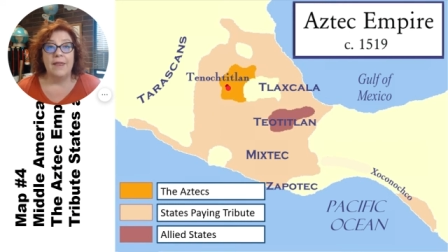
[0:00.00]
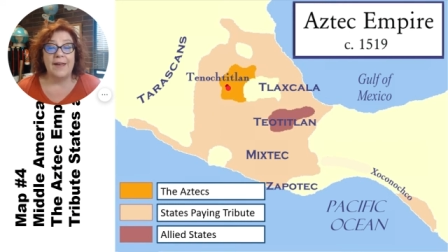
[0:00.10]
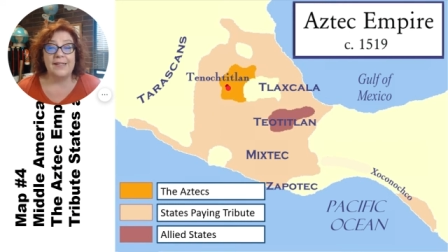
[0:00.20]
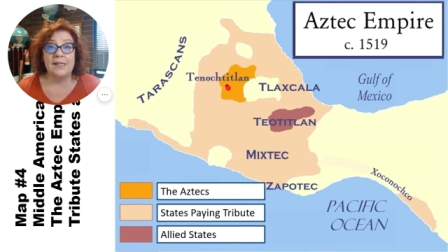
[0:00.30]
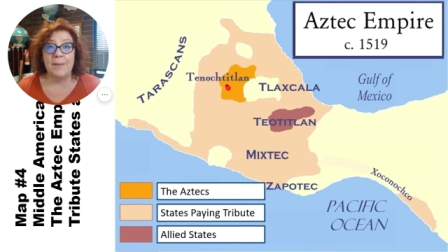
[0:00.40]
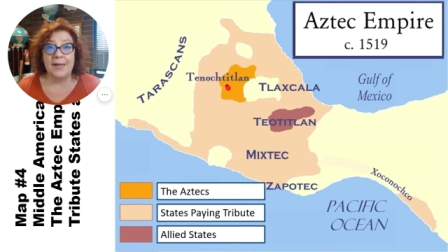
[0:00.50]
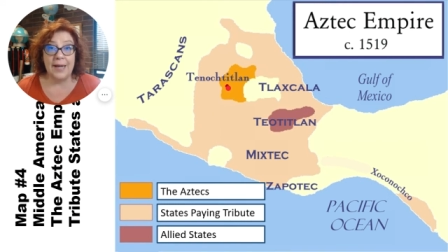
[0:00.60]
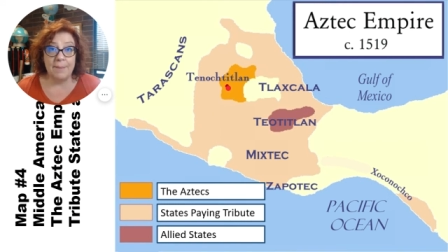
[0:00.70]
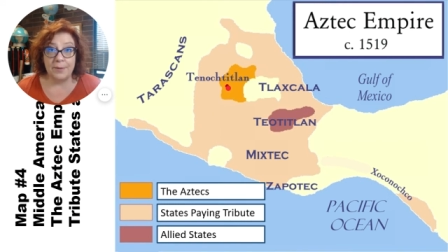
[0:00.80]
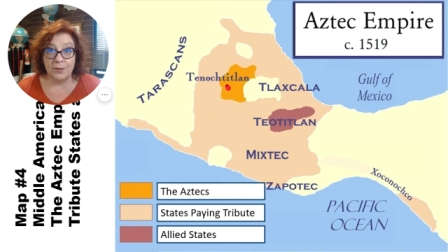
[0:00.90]
That's the main
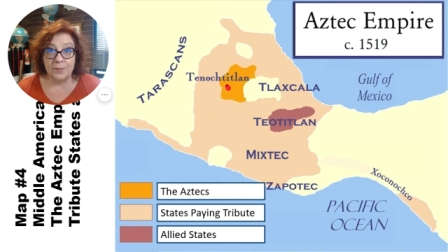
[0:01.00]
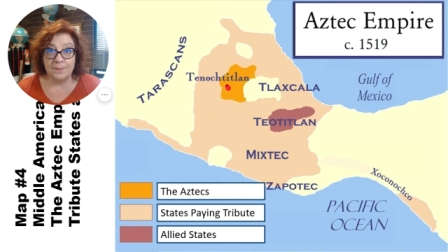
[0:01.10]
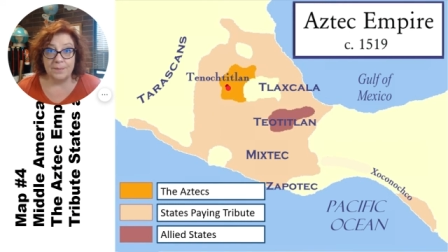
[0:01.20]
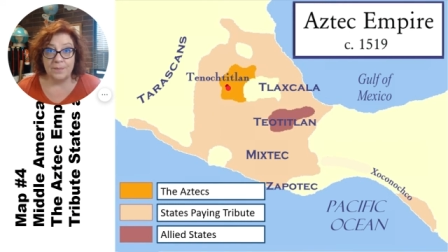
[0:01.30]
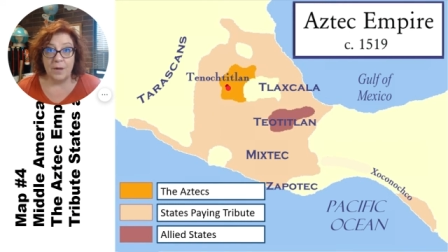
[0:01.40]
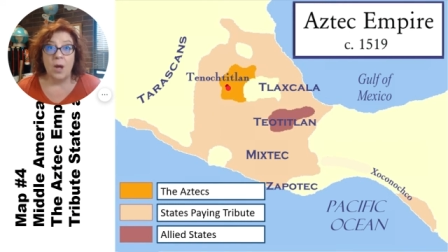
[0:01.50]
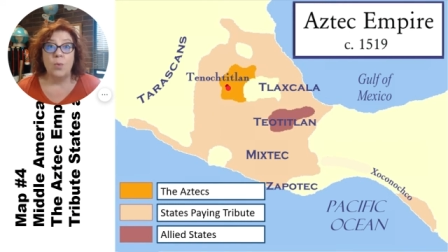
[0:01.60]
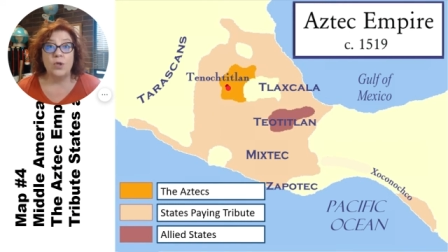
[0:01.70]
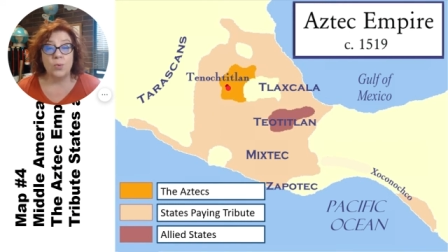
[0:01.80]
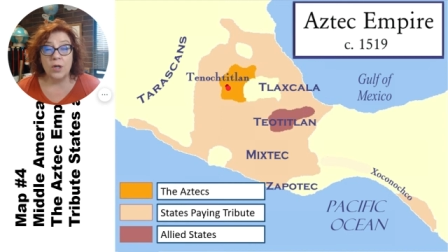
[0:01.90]
capital,
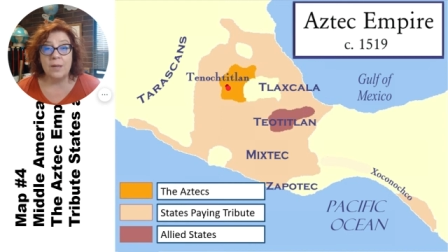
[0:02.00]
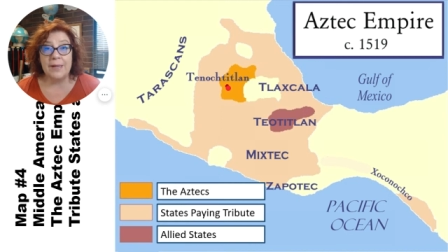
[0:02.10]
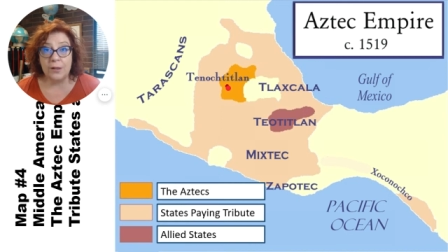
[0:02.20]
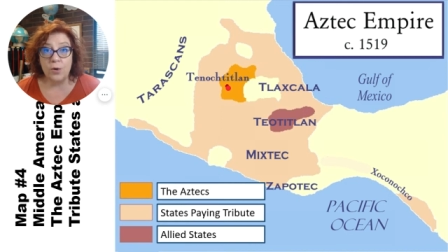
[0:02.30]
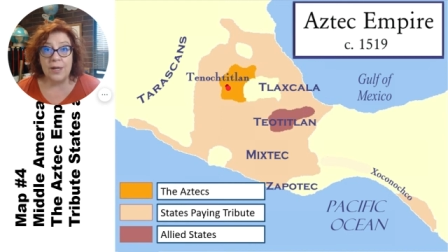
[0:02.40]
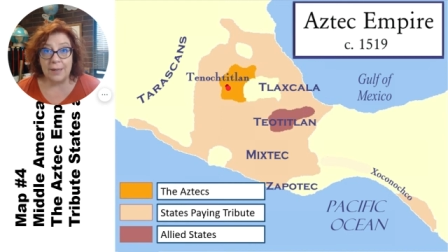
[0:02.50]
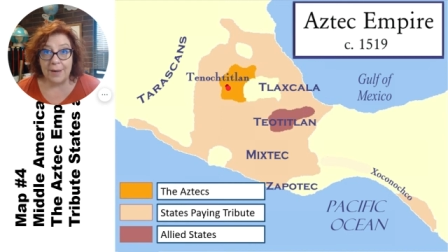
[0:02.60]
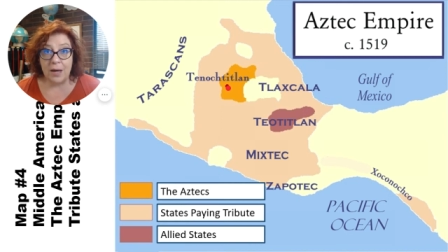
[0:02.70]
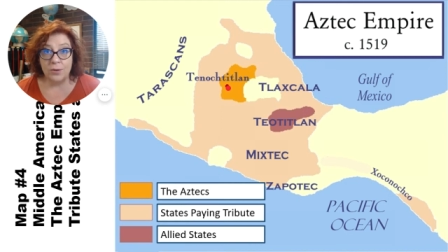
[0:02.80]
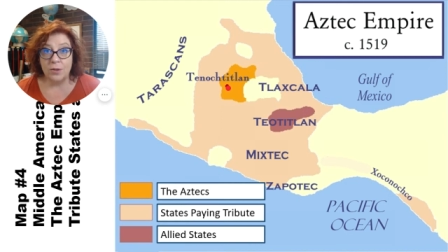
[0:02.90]
which we're going to be learning
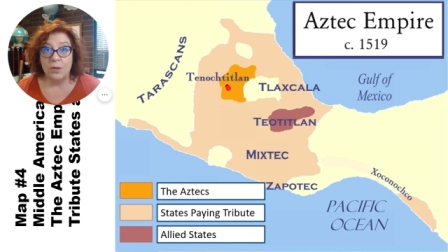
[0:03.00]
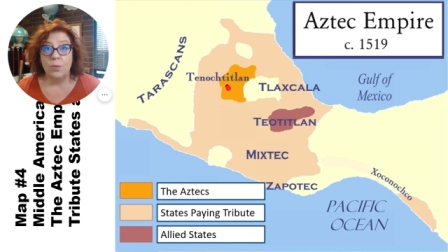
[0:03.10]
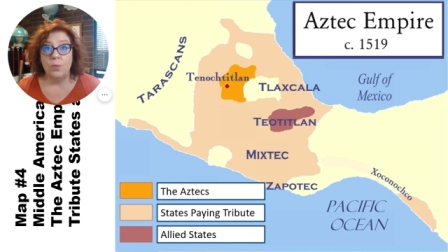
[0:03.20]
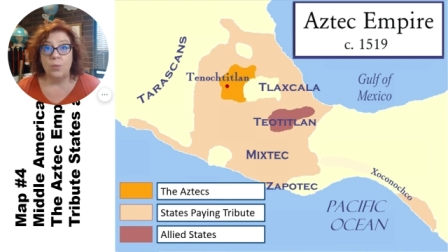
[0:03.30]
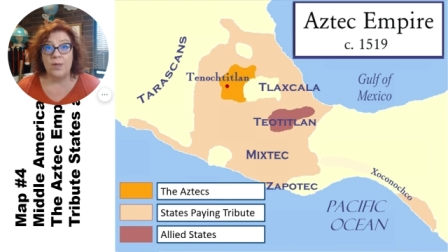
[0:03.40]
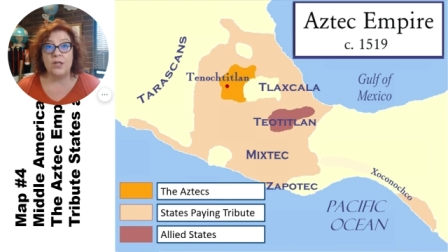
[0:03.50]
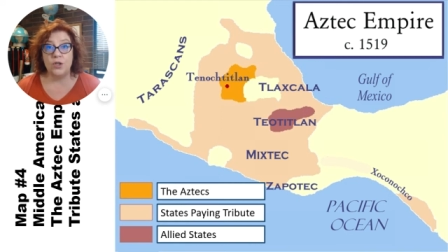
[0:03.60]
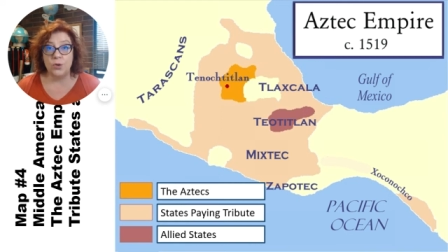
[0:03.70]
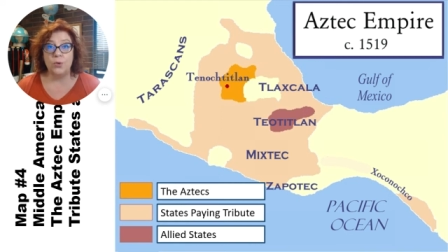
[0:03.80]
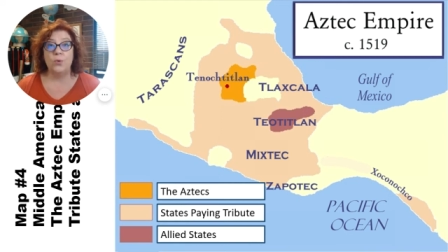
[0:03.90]
about when we
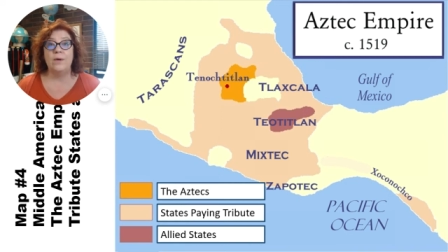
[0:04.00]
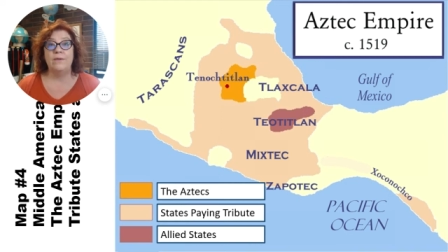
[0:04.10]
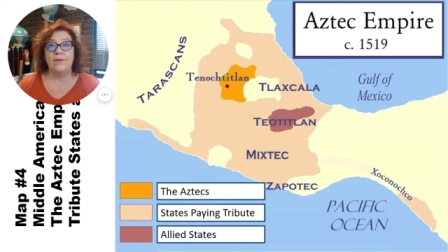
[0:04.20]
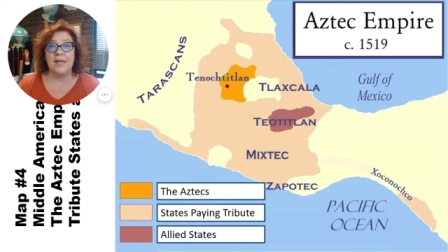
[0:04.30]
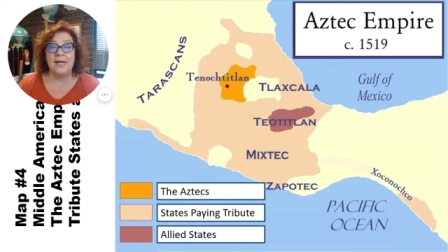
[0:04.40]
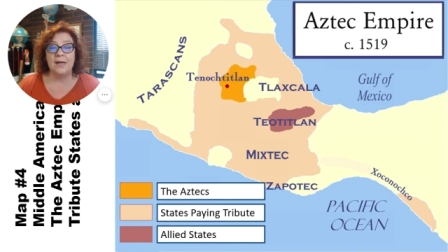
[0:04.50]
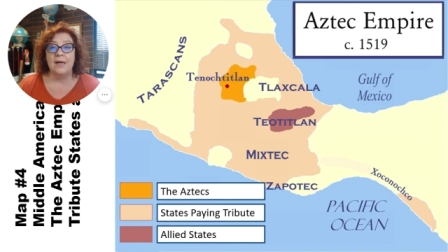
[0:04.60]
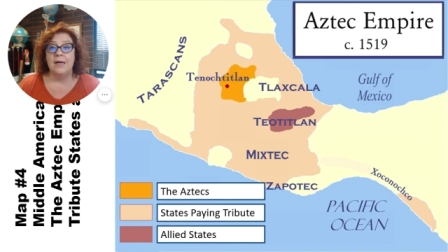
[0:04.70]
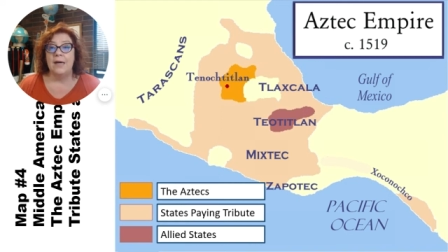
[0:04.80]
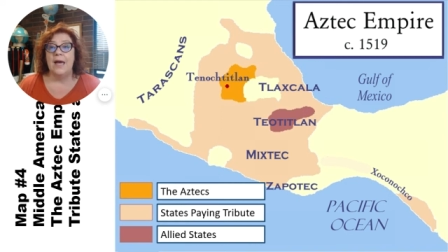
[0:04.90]
do
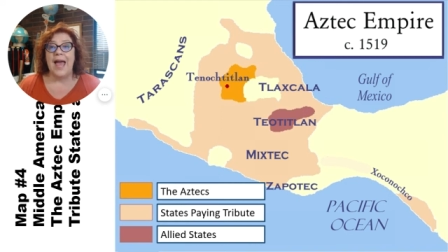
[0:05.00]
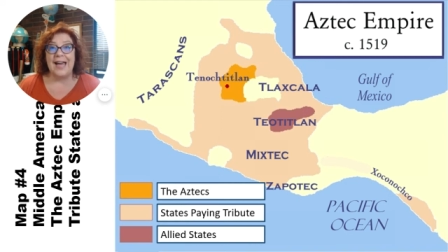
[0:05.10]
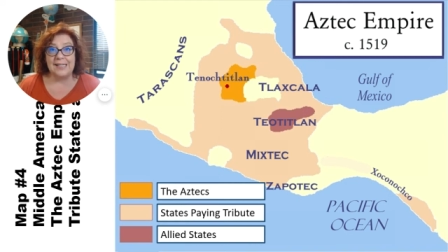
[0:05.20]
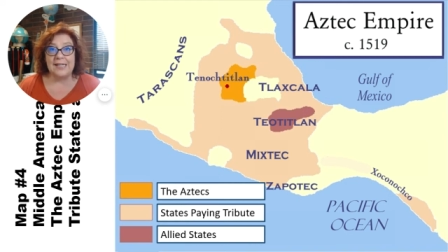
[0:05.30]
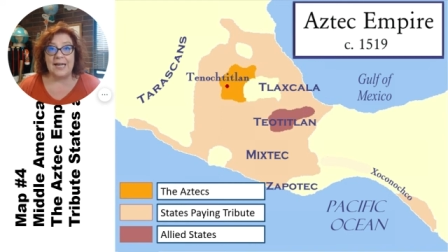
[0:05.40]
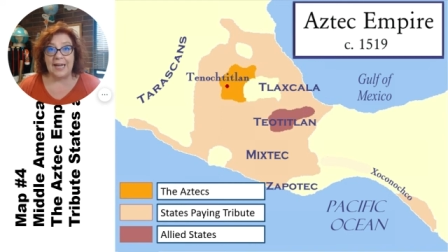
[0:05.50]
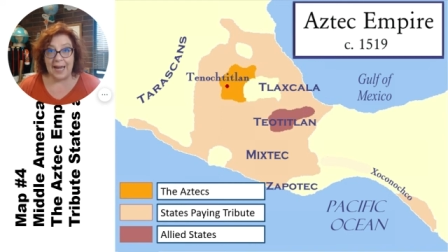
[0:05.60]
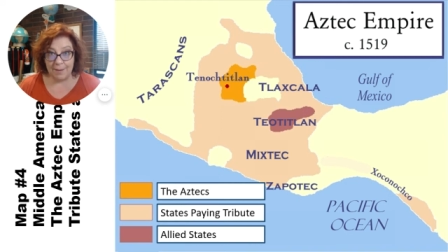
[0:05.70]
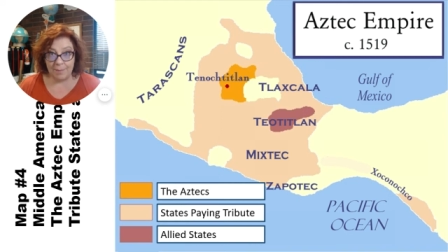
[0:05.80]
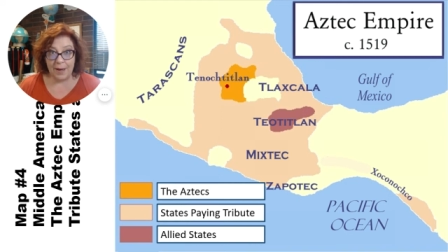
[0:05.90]
the
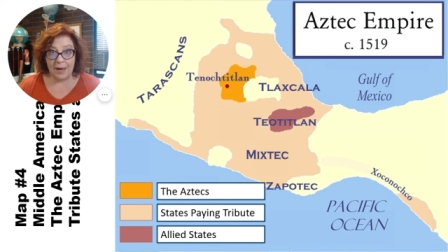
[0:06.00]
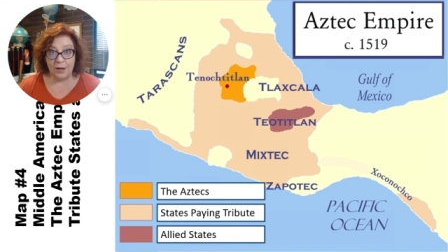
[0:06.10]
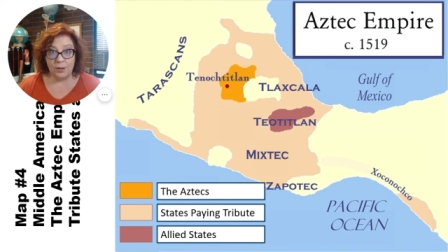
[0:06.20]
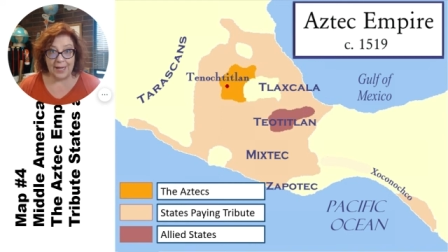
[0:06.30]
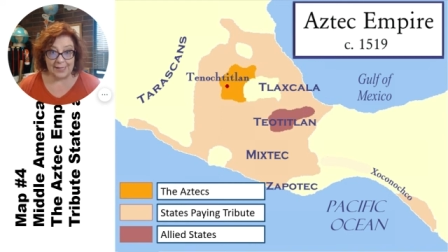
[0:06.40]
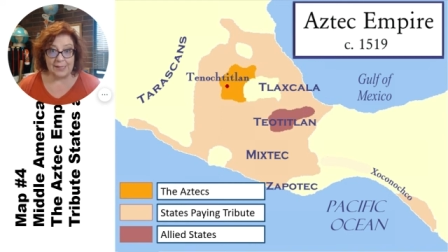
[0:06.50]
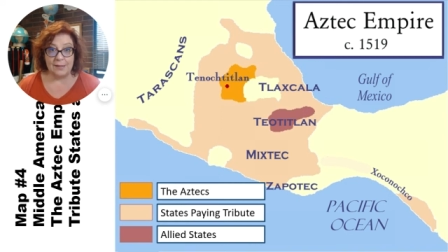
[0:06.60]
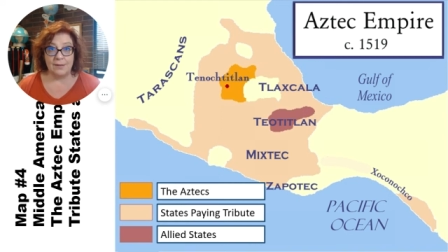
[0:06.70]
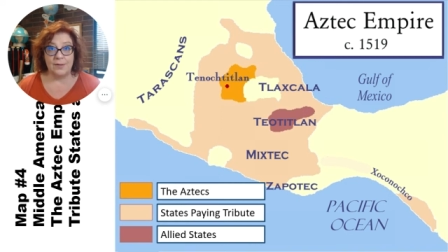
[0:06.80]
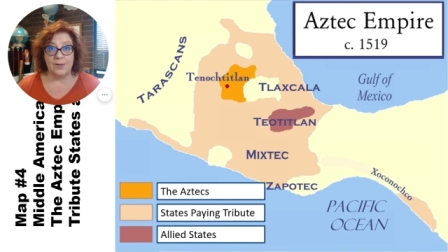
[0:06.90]
Aztec Empire
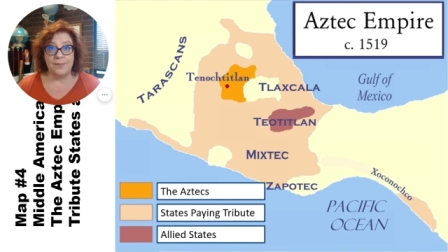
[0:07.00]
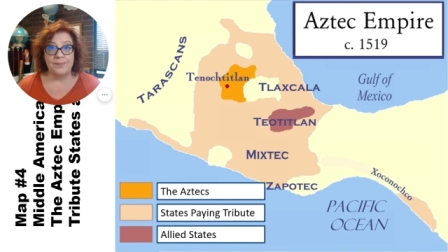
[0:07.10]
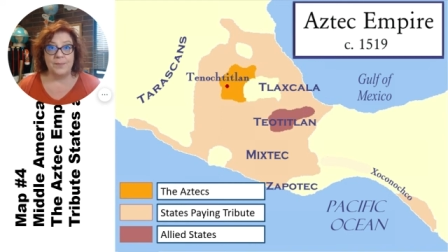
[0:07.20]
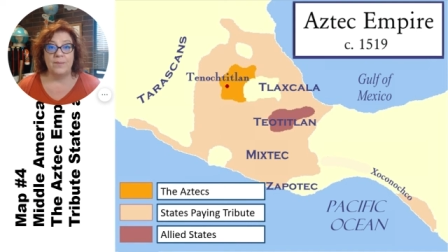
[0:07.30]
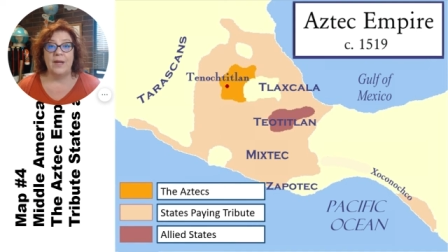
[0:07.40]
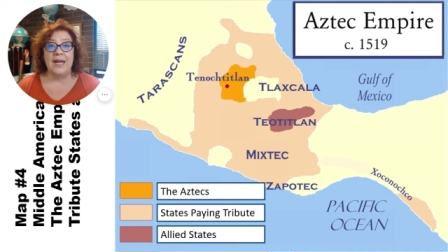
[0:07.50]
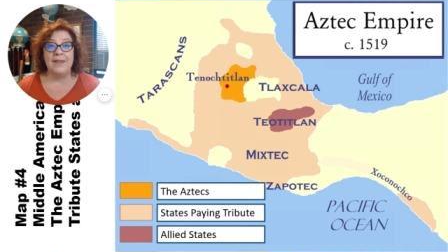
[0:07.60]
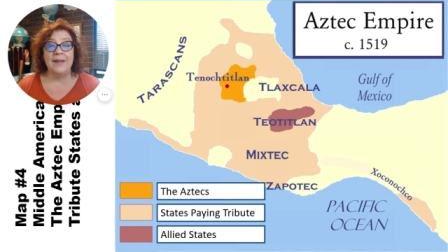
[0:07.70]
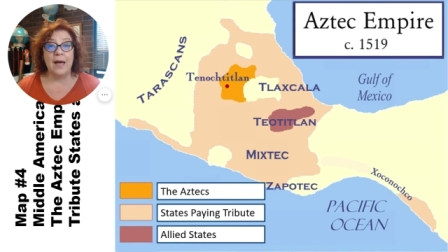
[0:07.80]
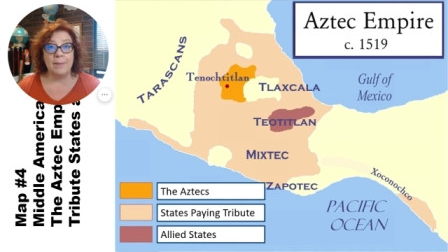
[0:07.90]
lessons
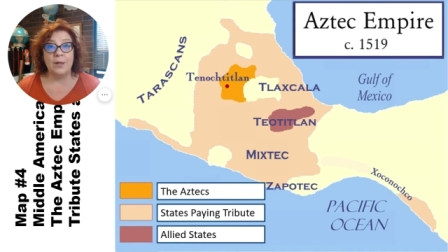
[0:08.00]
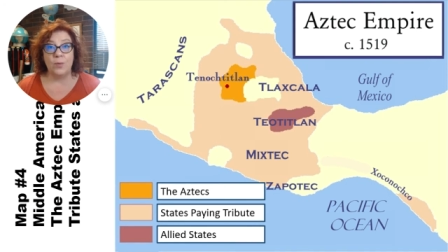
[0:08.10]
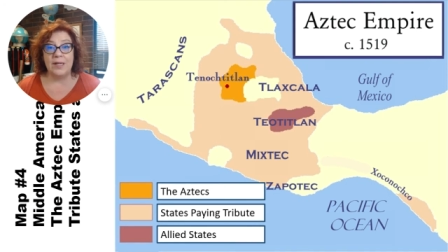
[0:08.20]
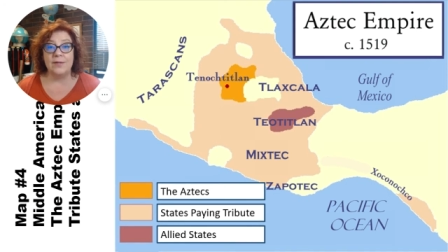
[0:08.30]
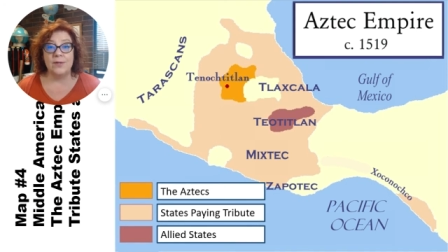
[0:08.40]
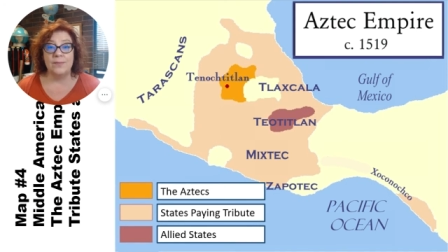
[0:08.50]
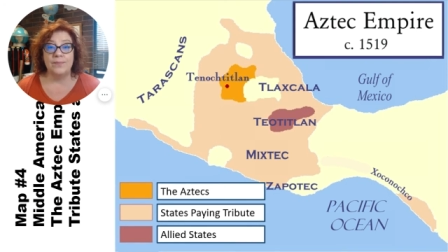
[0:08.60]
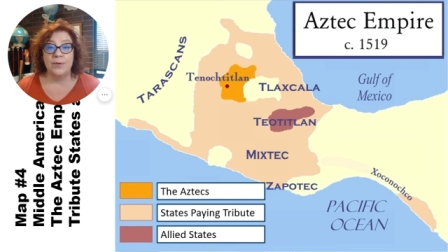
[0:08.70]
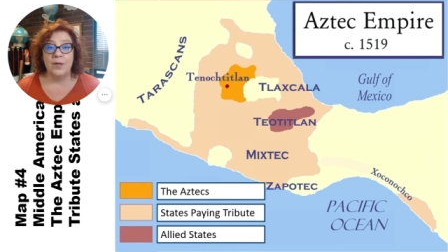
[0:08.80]
in the coming weeks.